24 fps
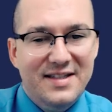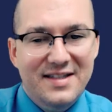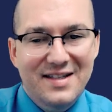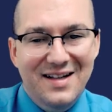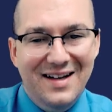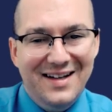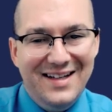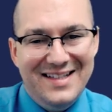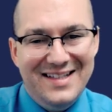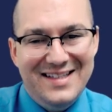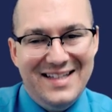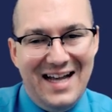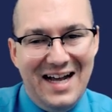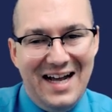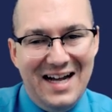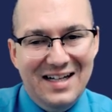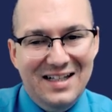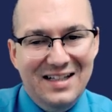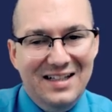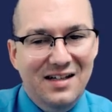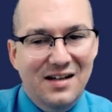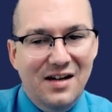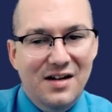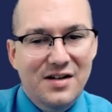not
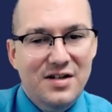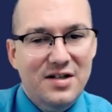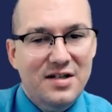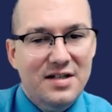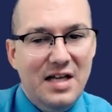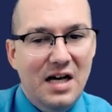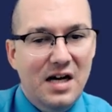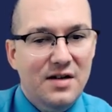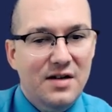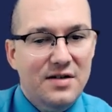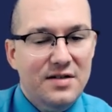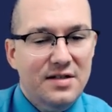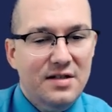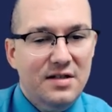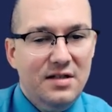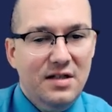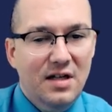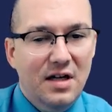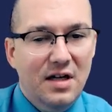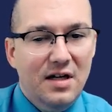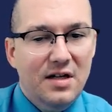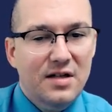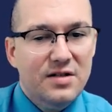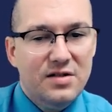exactly 100,000,
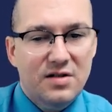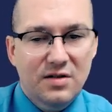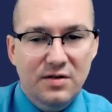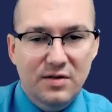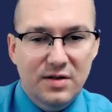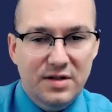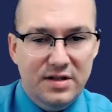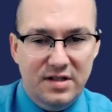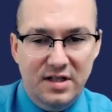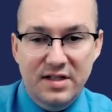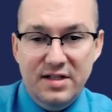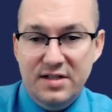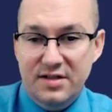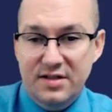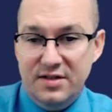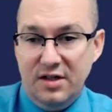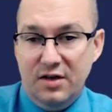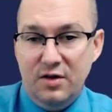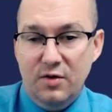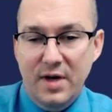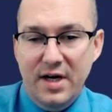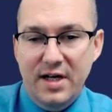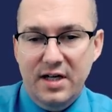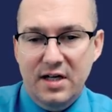so it is a
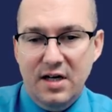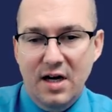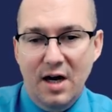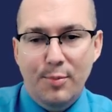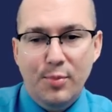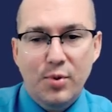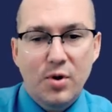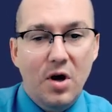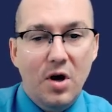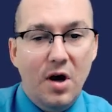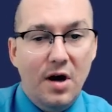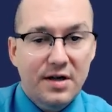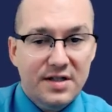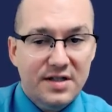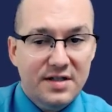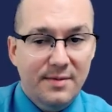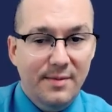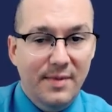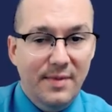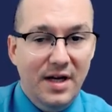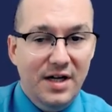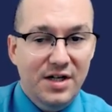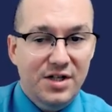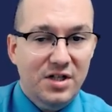great
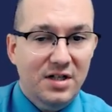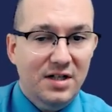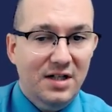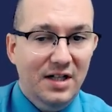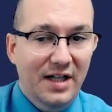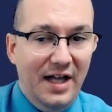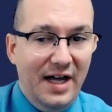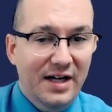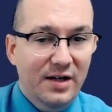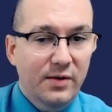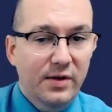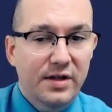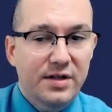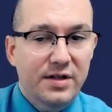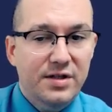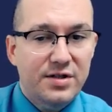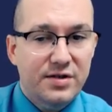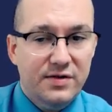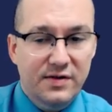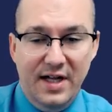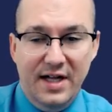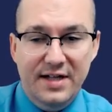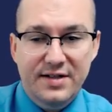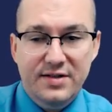approximation language,
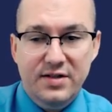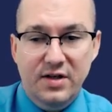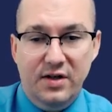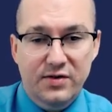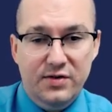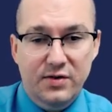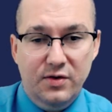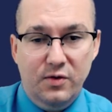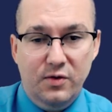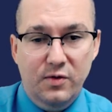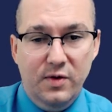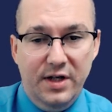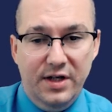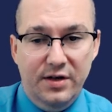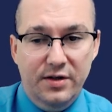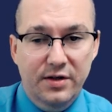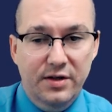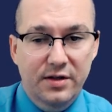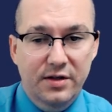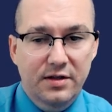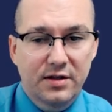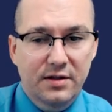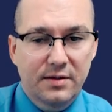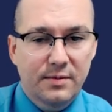so that's also quite
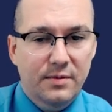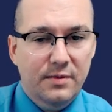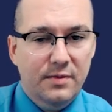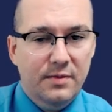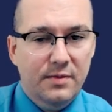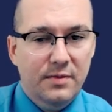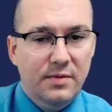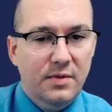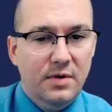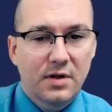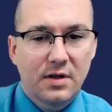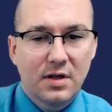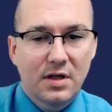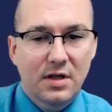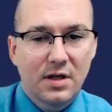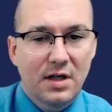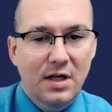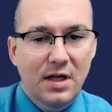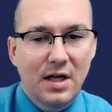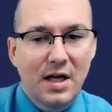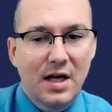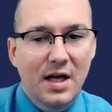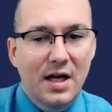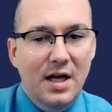good.
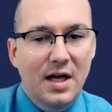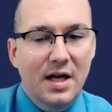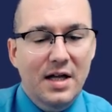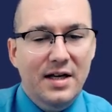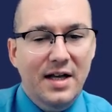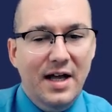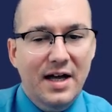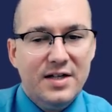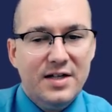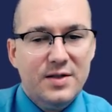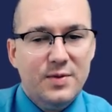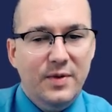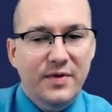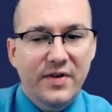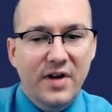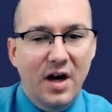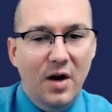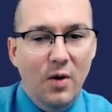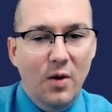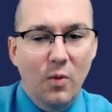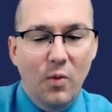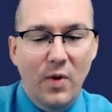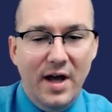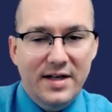Next, we've
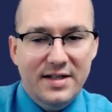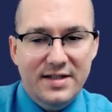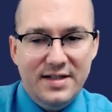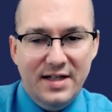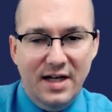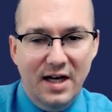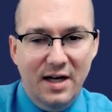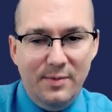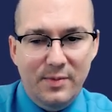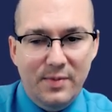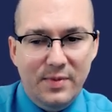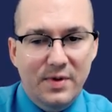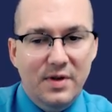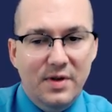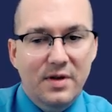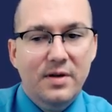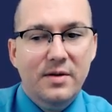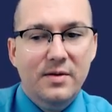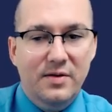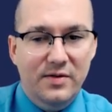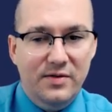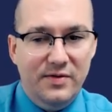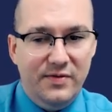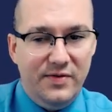got went up.
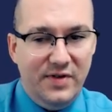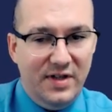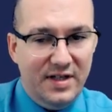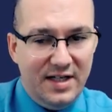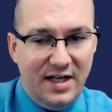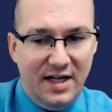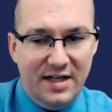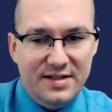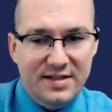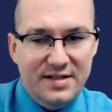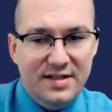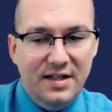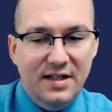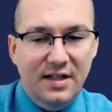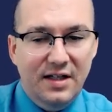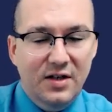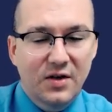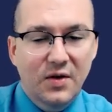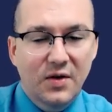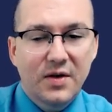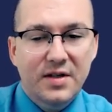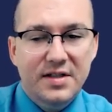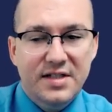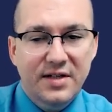Fantastic.
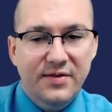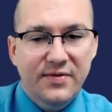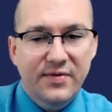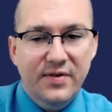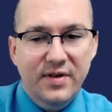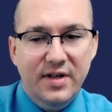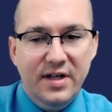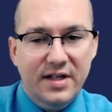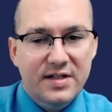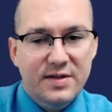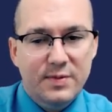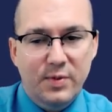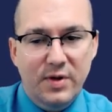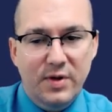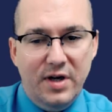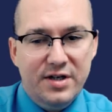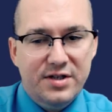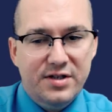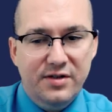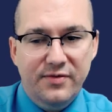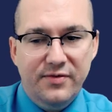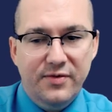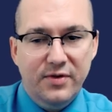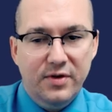A different
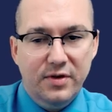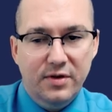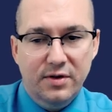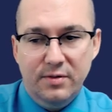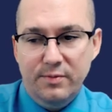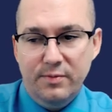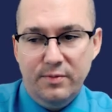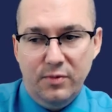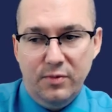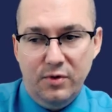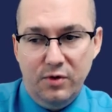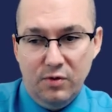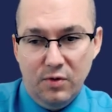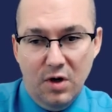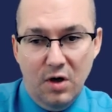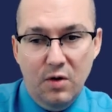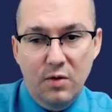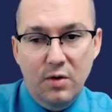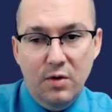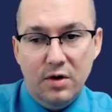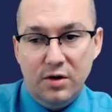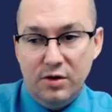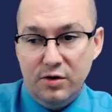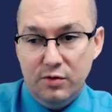expression for grow
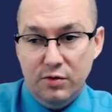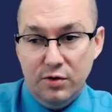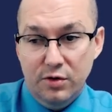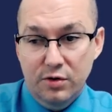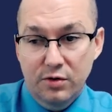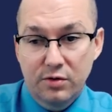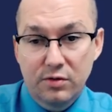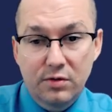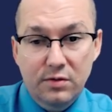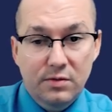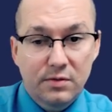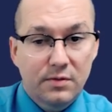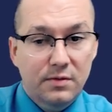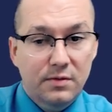or grew.